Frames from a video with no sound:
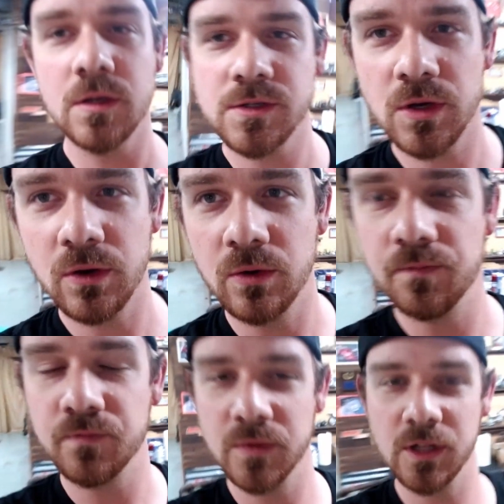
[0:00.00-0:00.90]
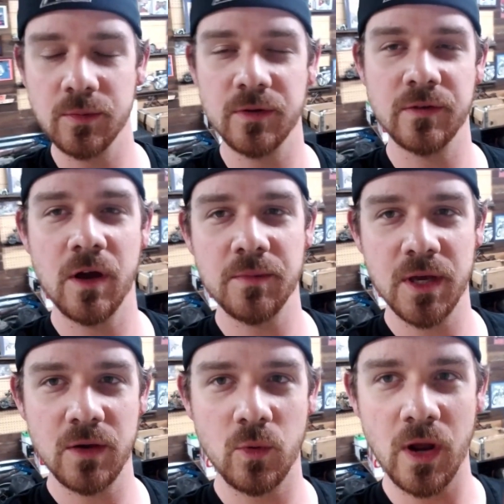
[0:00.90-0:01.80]
So, a little bit of an
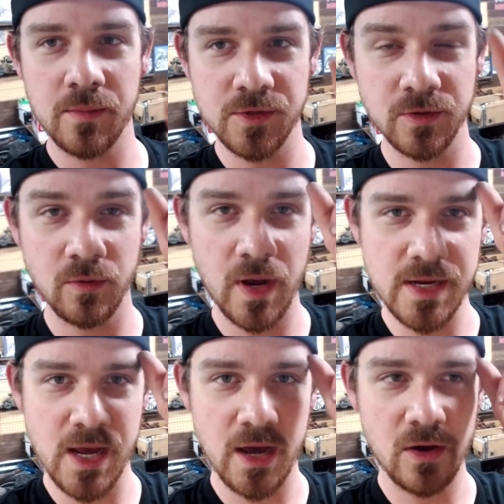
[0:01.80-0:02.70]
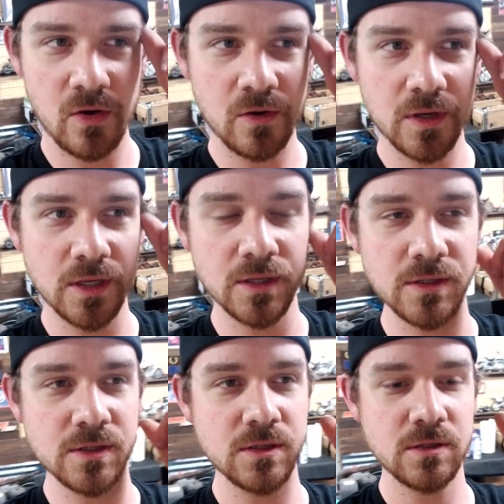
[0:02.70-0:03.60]
update. What I'm doing right now
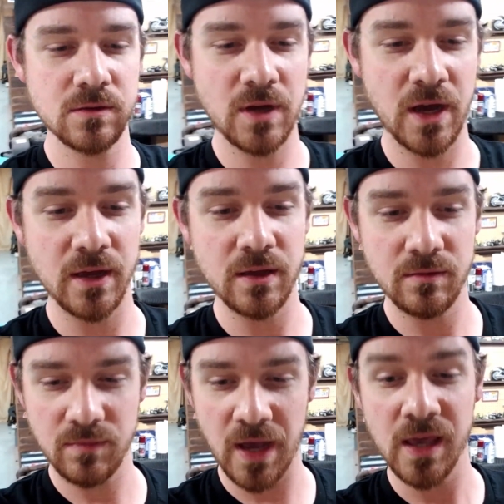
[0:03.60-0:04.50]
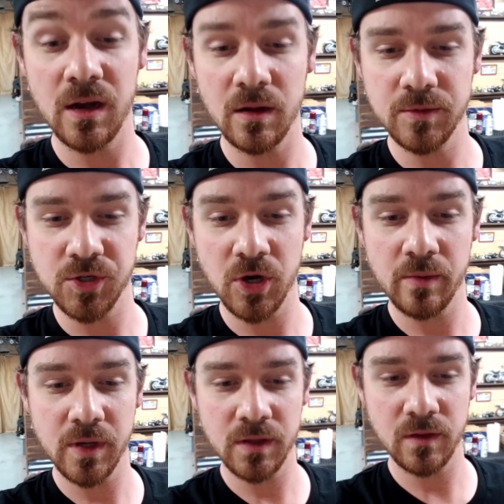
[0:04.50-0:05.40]
is I ended up
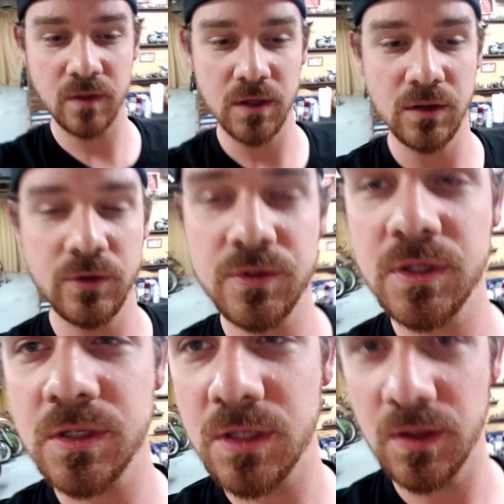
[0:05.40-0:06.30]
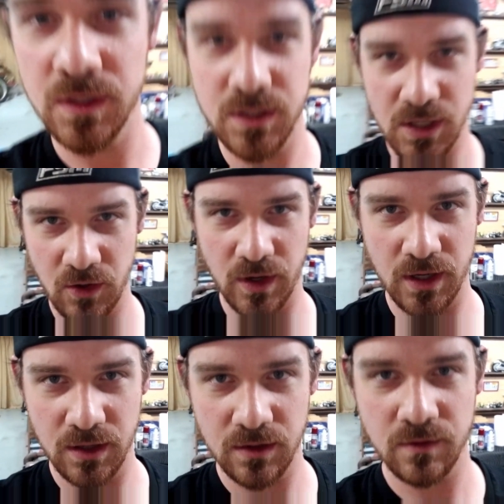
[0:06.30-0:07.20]
determining that the looseness in the
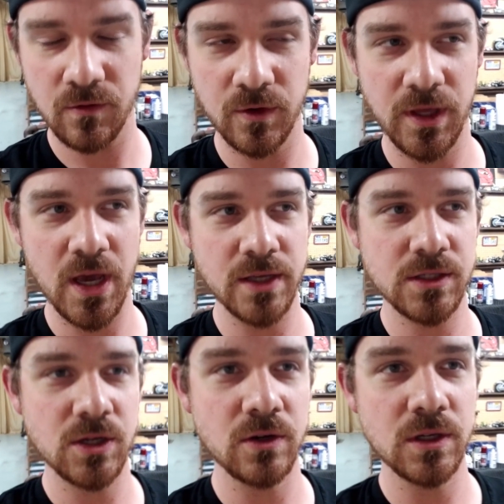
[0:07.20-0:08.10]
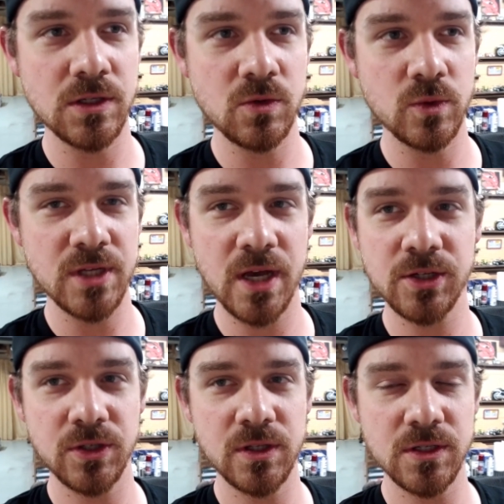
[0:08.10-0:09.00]
steering for the 8 series was
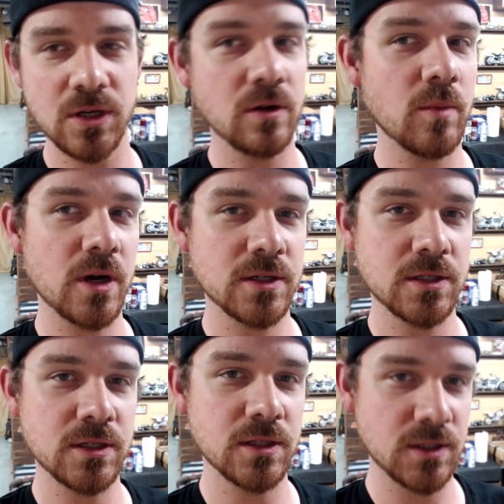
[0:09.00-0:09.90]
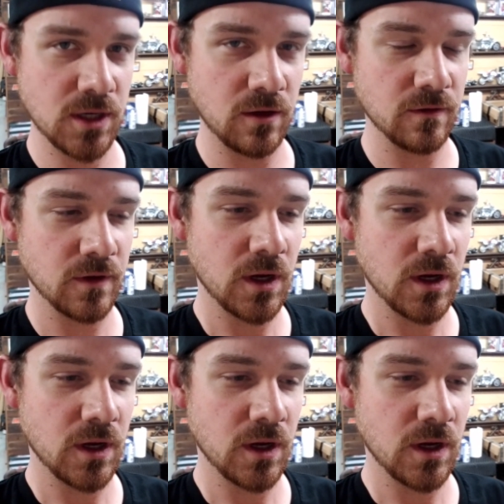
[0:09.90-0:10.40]
actually the steering box itself.